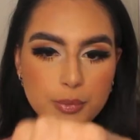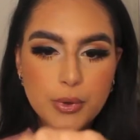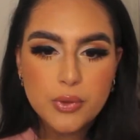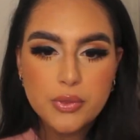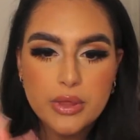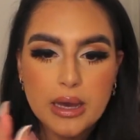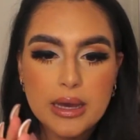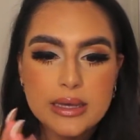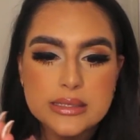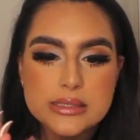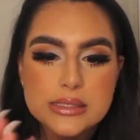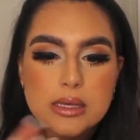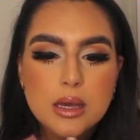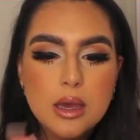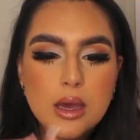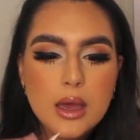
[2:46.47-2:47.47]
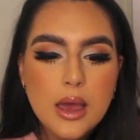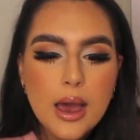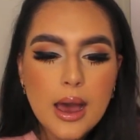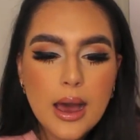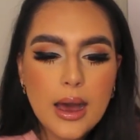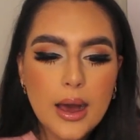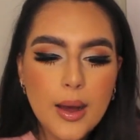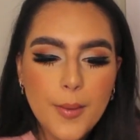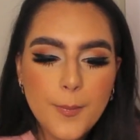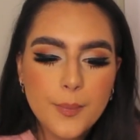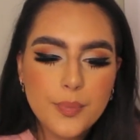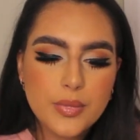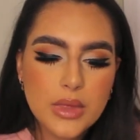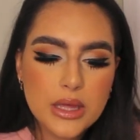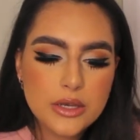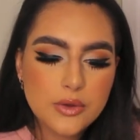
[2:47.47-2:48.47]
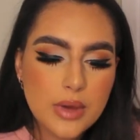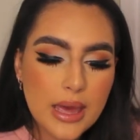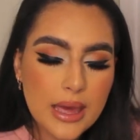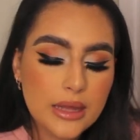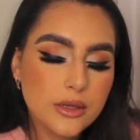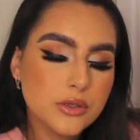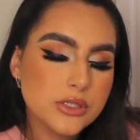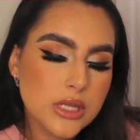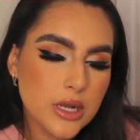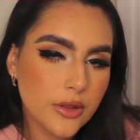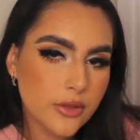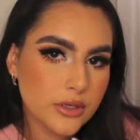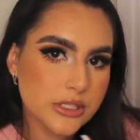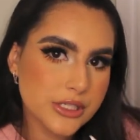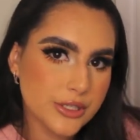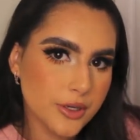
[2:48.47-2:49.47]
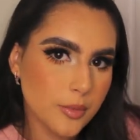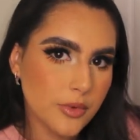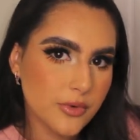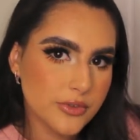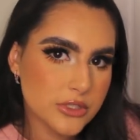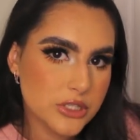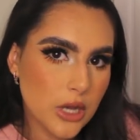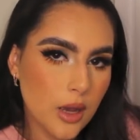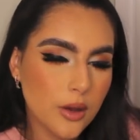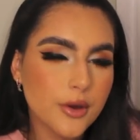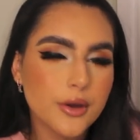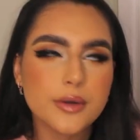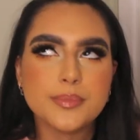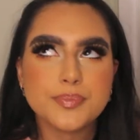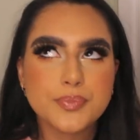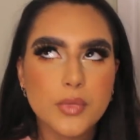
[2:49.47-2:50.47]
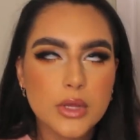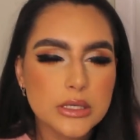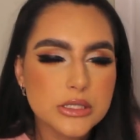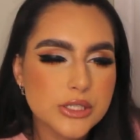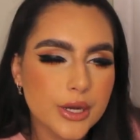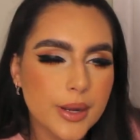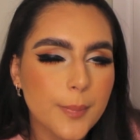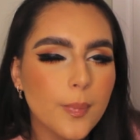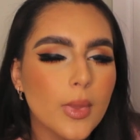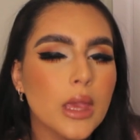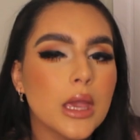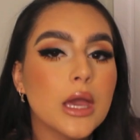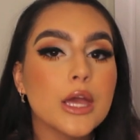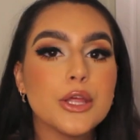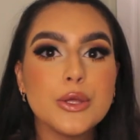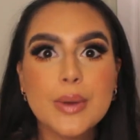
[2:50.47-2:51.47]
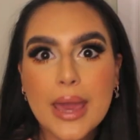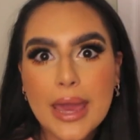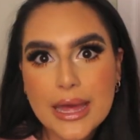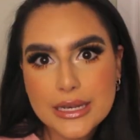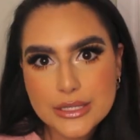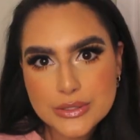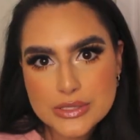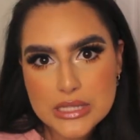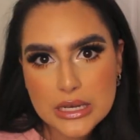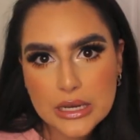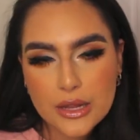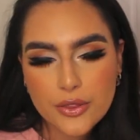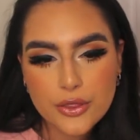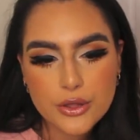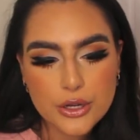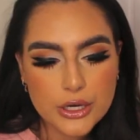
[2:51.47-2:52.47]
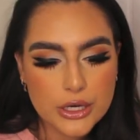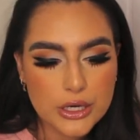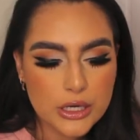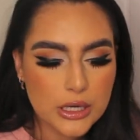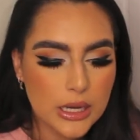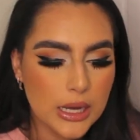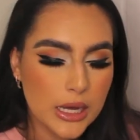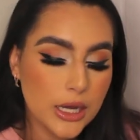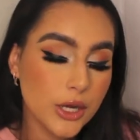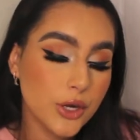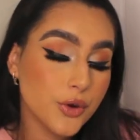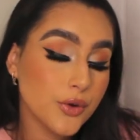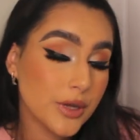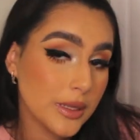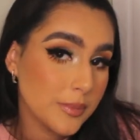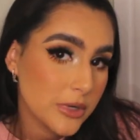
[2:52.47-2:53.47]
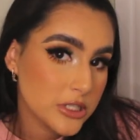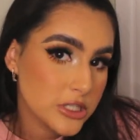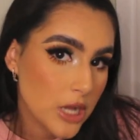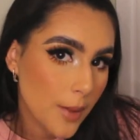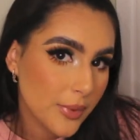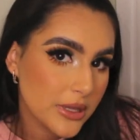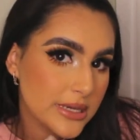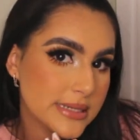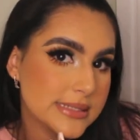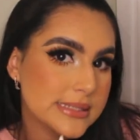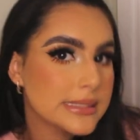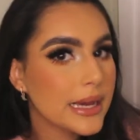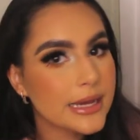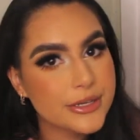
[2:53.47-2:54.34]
for both eyes, and you can use another serum over top, or sorry, you can use another cream on top of this.